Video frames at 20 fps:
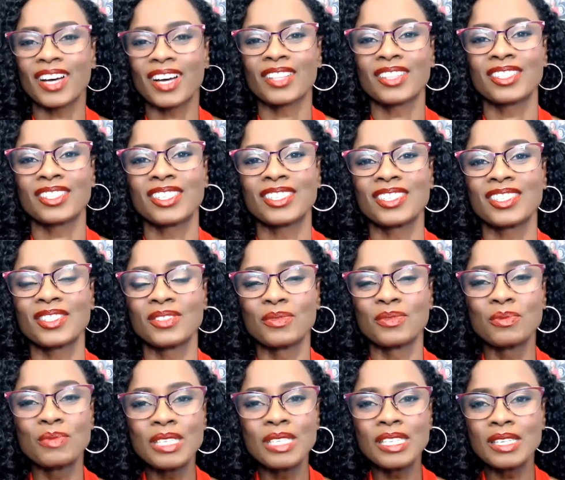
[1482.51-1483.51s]
others
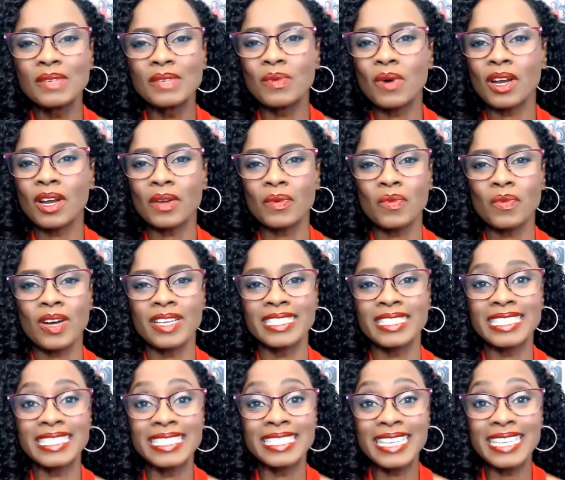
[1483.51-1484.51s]
really one-on-one
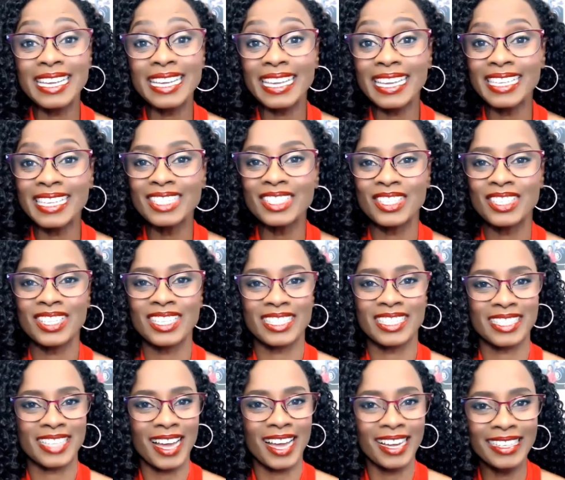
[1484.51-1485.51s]
to dig into the
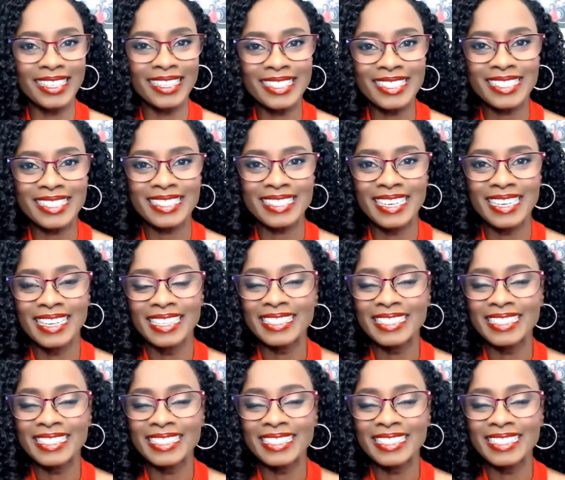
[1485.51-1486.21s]
science,